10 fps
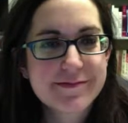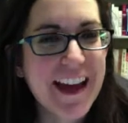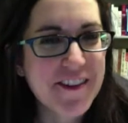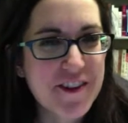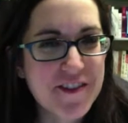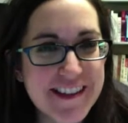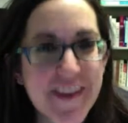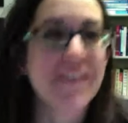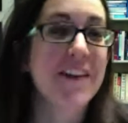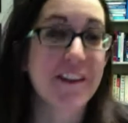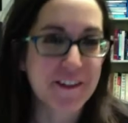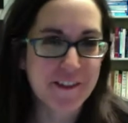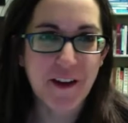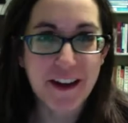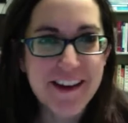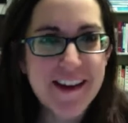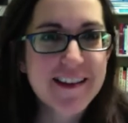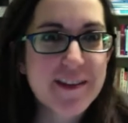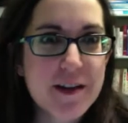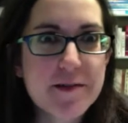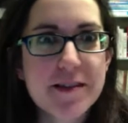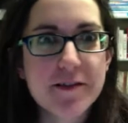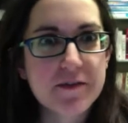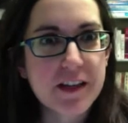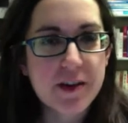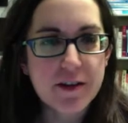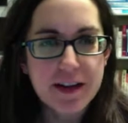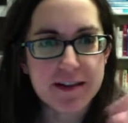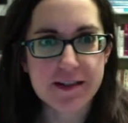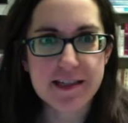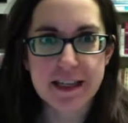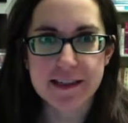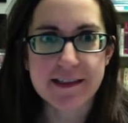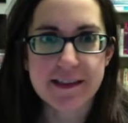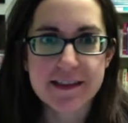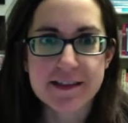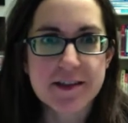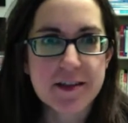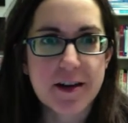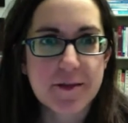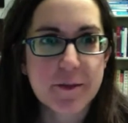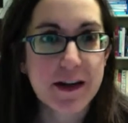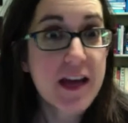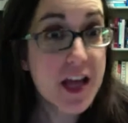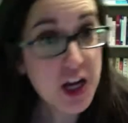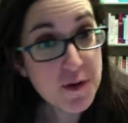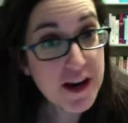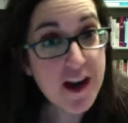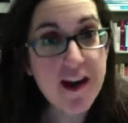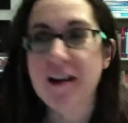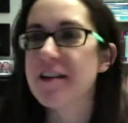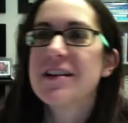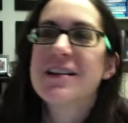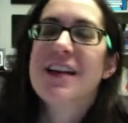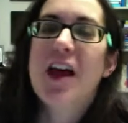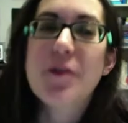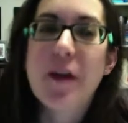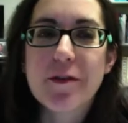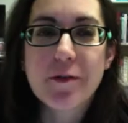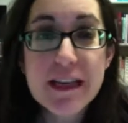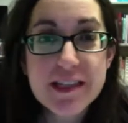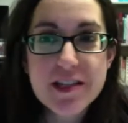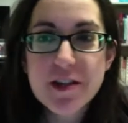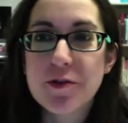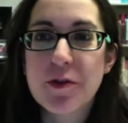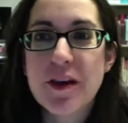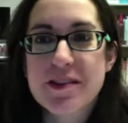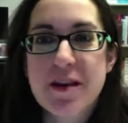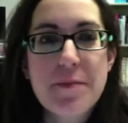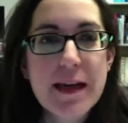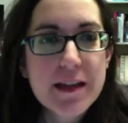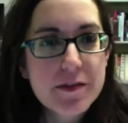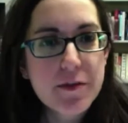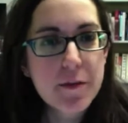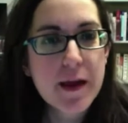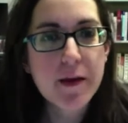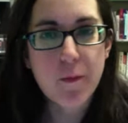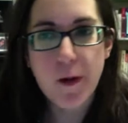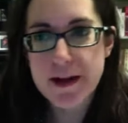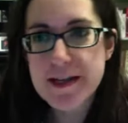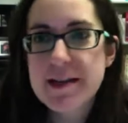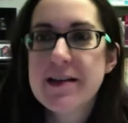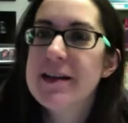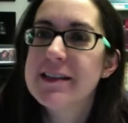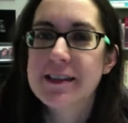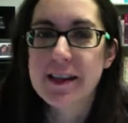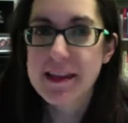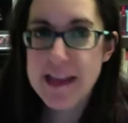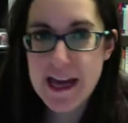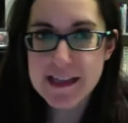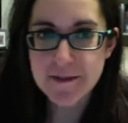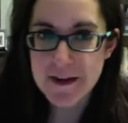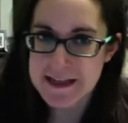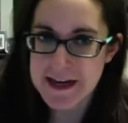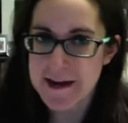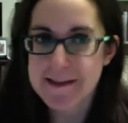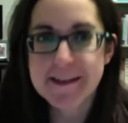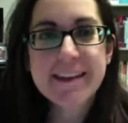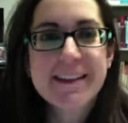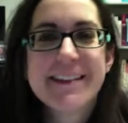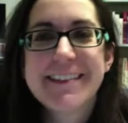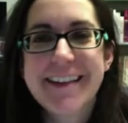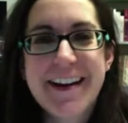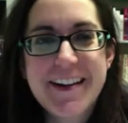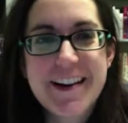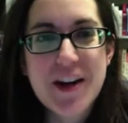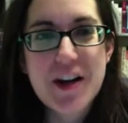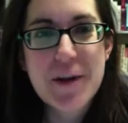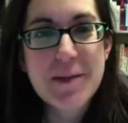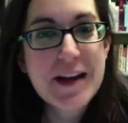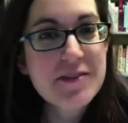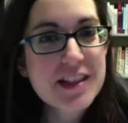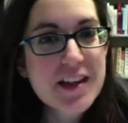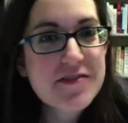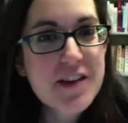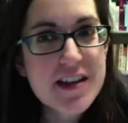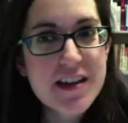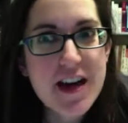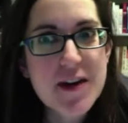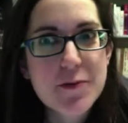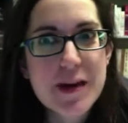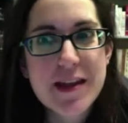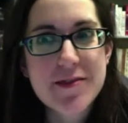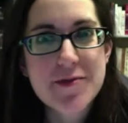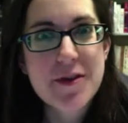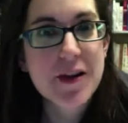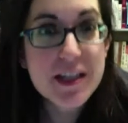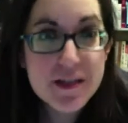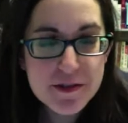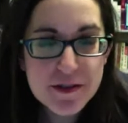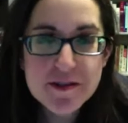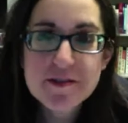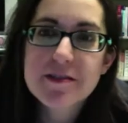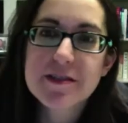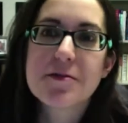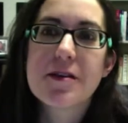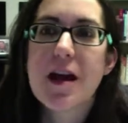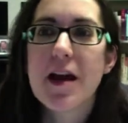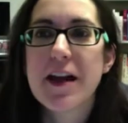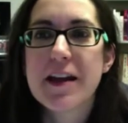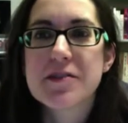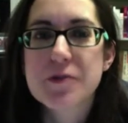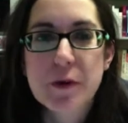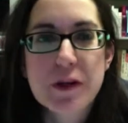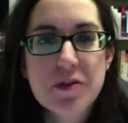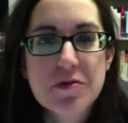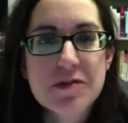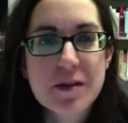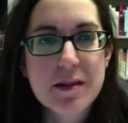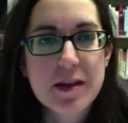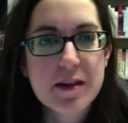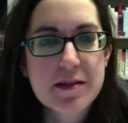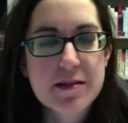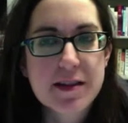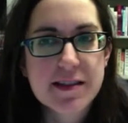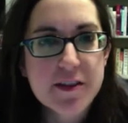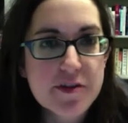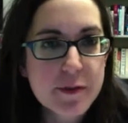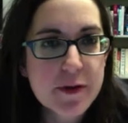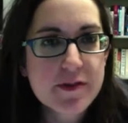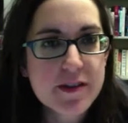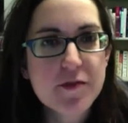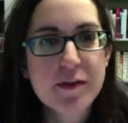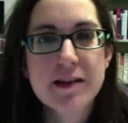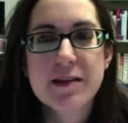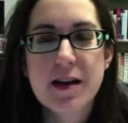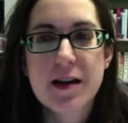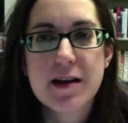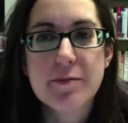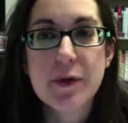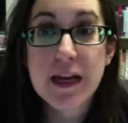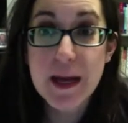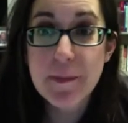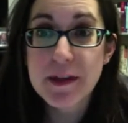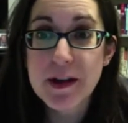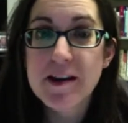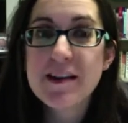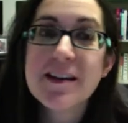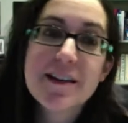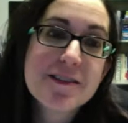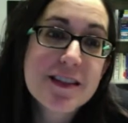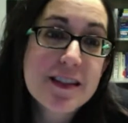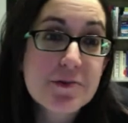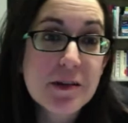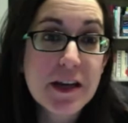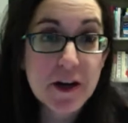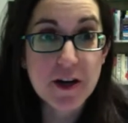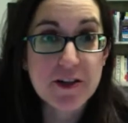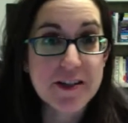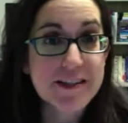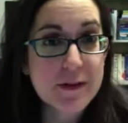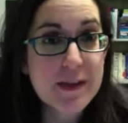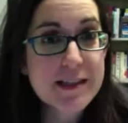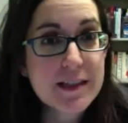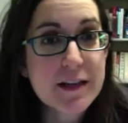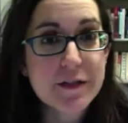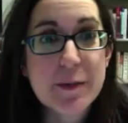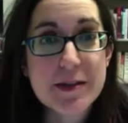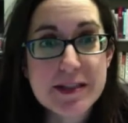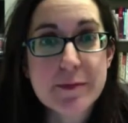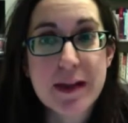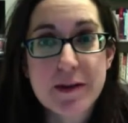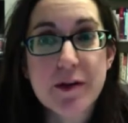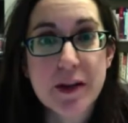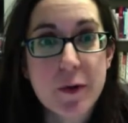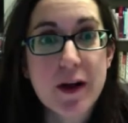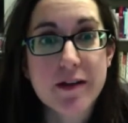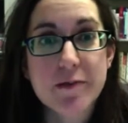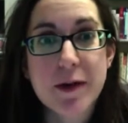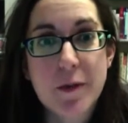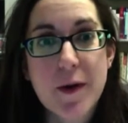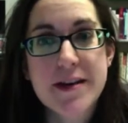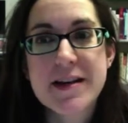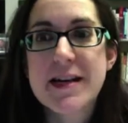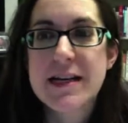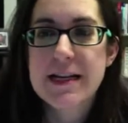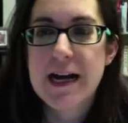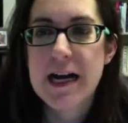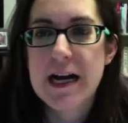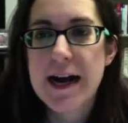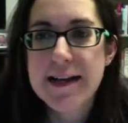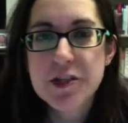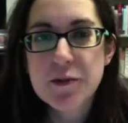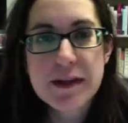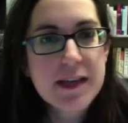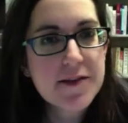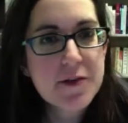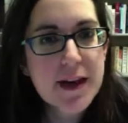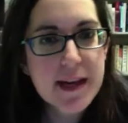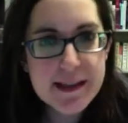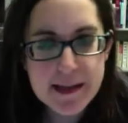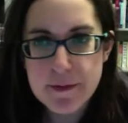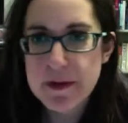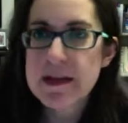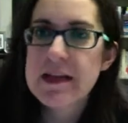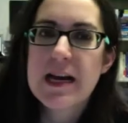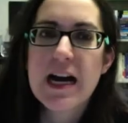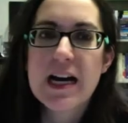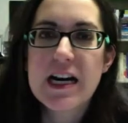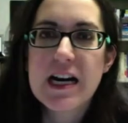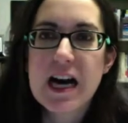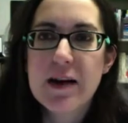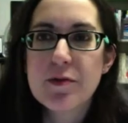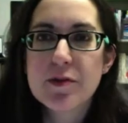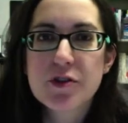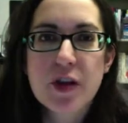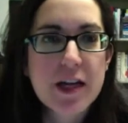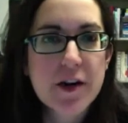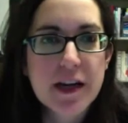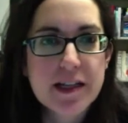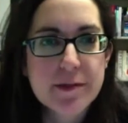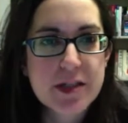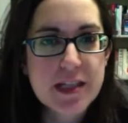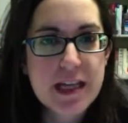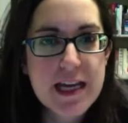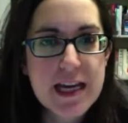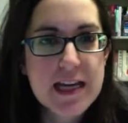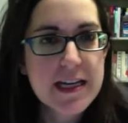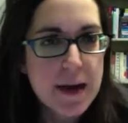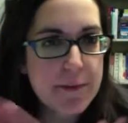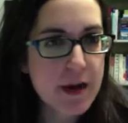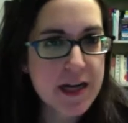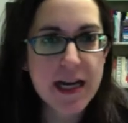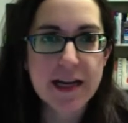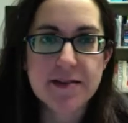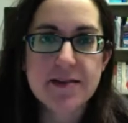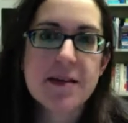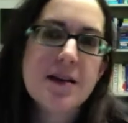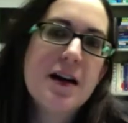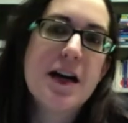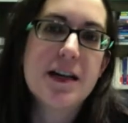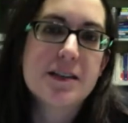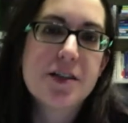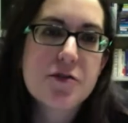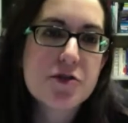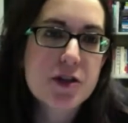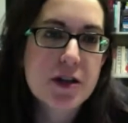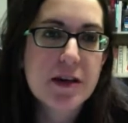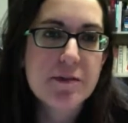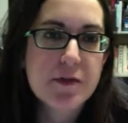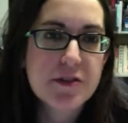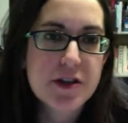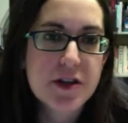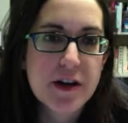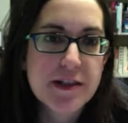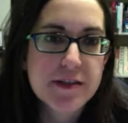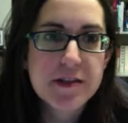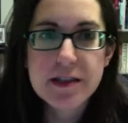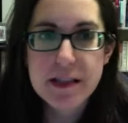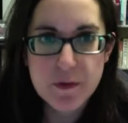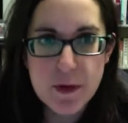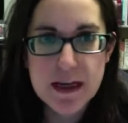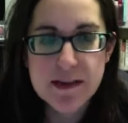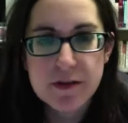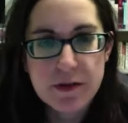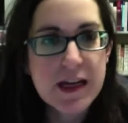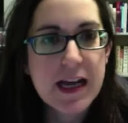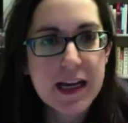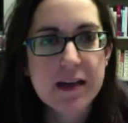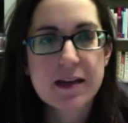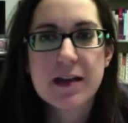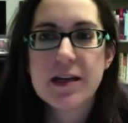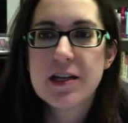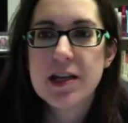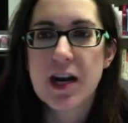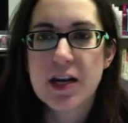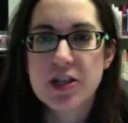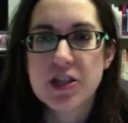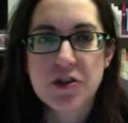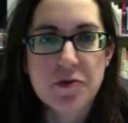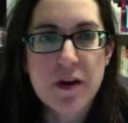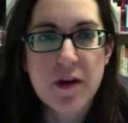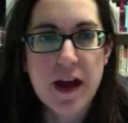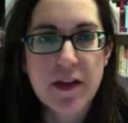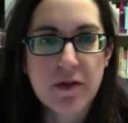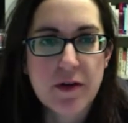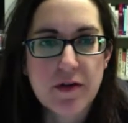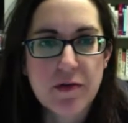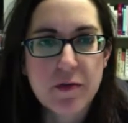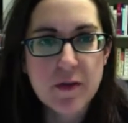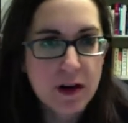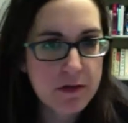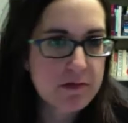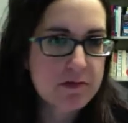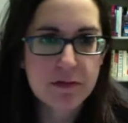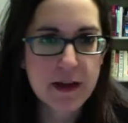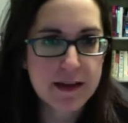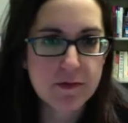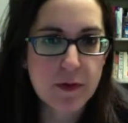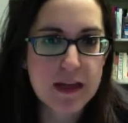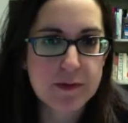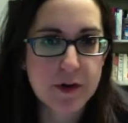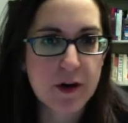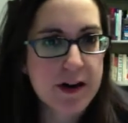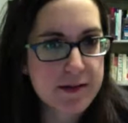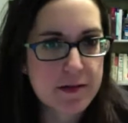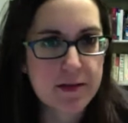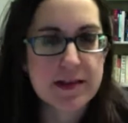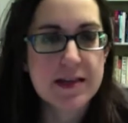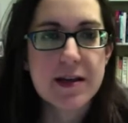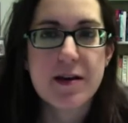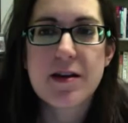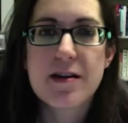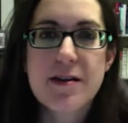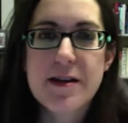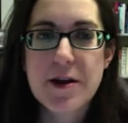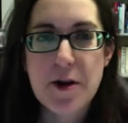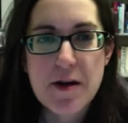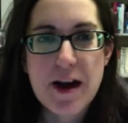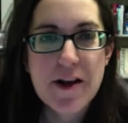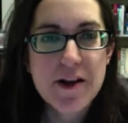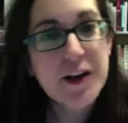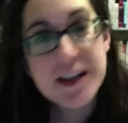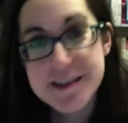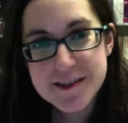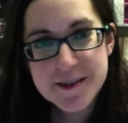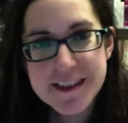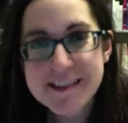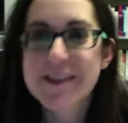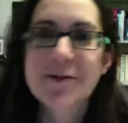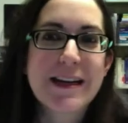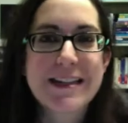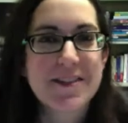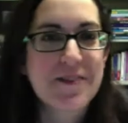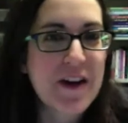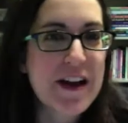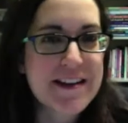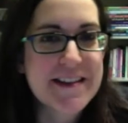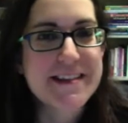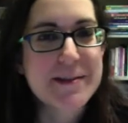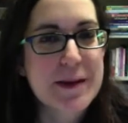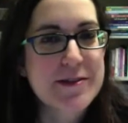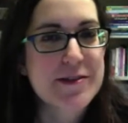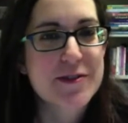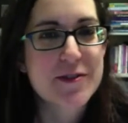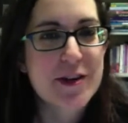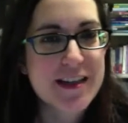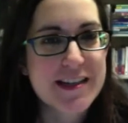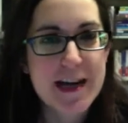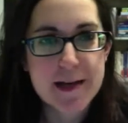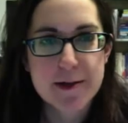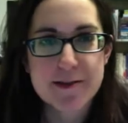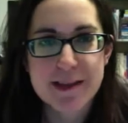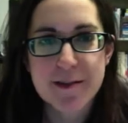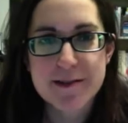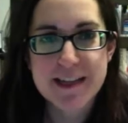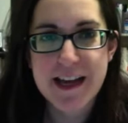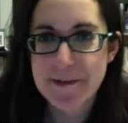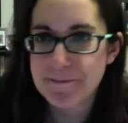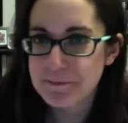I don't know if it's, oh, there it goes. Okay, sometimes the video kind of sticks and it doesn't start, but here we are. All right, week 2. You guys all made it through week 1, so that's fantastic. I've been having a lot of fun reading through your intros and kind of scrolling through some of the discussion posts that you've been putting up there. So that's really encouraging. So thanks a lot for participating really well in week 1. I do want to give you a heads up. I will try to grade as much as I can on Mondays, so you should get most of your grades early in the week, so you can kind of judge where you're at throughout the, as the weeks progress, so you can see, how your grades are doing instead of waiting to the very end of the semester. So I'll try to knock those out today.